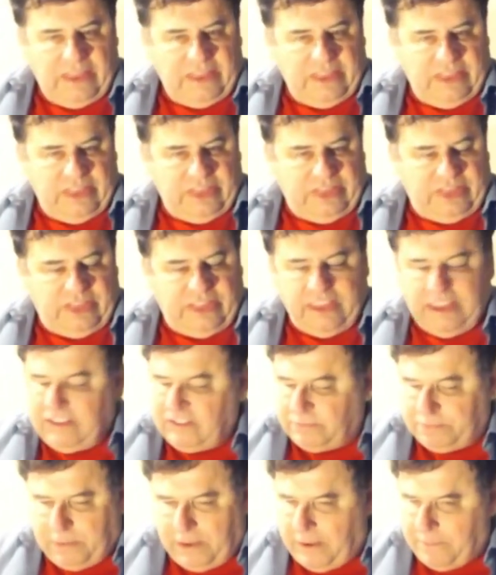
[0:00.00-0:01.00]
These
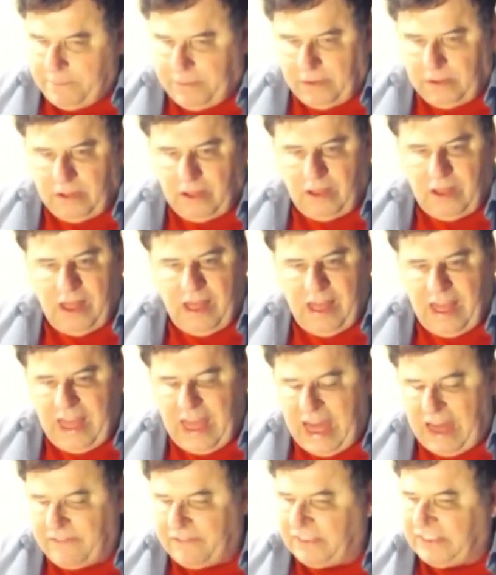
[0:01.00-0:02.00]
people
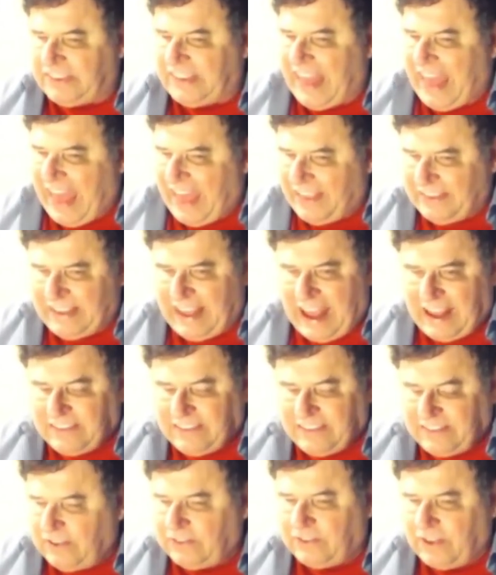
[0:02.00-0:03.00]
have an
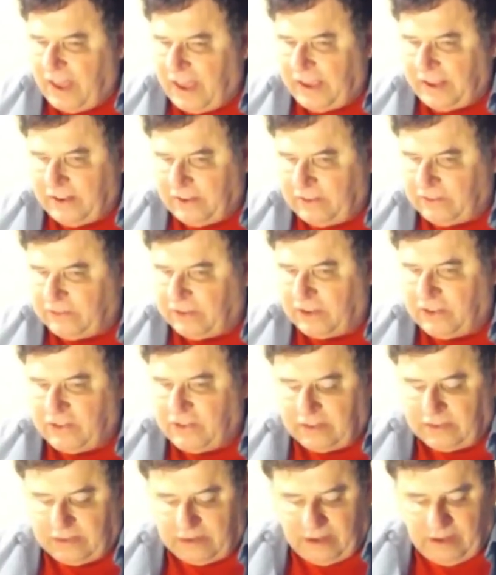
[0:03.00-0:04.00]
anti-Zionist
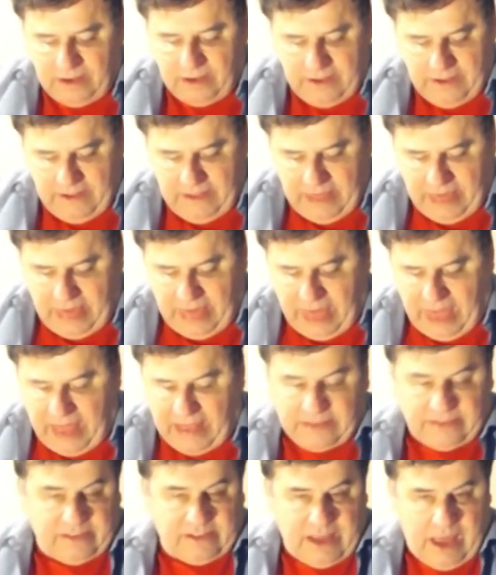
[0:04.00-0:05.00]
agenda,
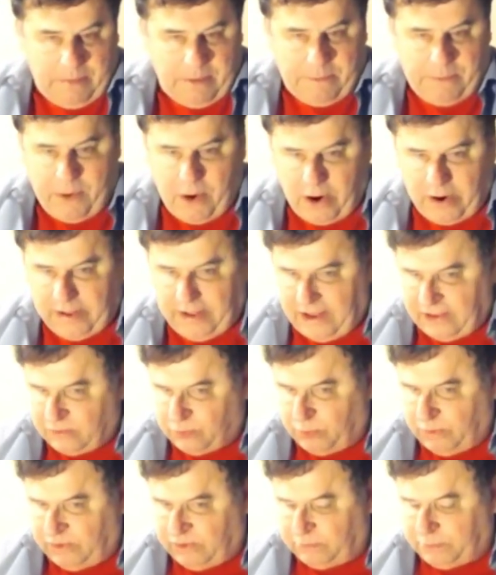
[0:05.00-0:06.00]
and the Labour Party, as
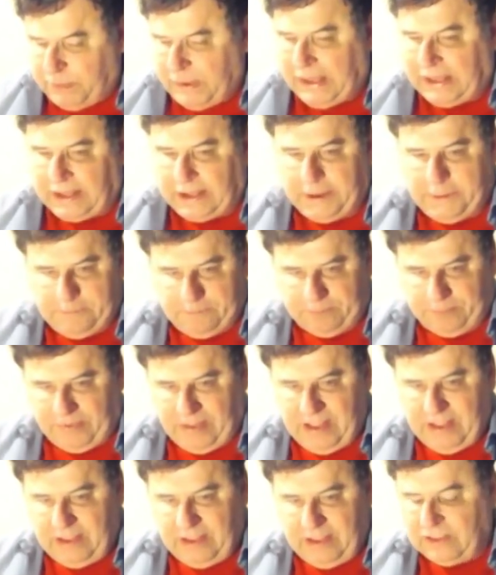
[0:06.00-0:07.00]
we speak,
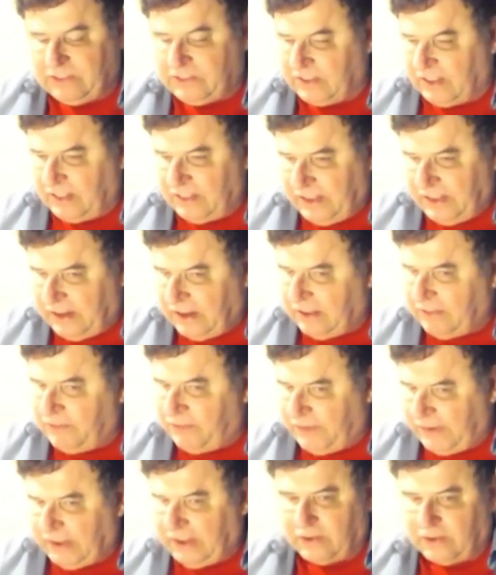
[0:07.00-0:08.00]
its leading
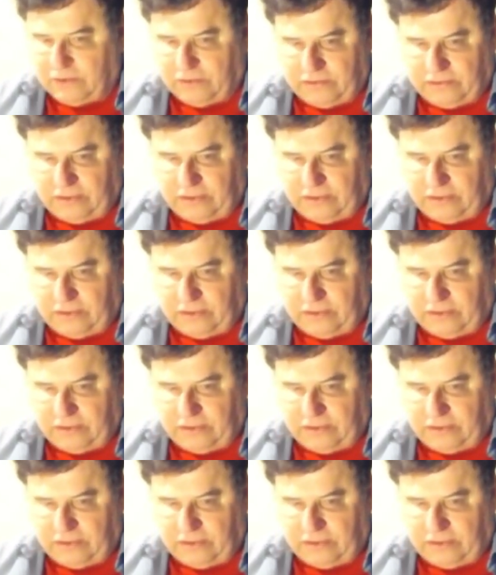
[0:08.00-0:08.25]
figures,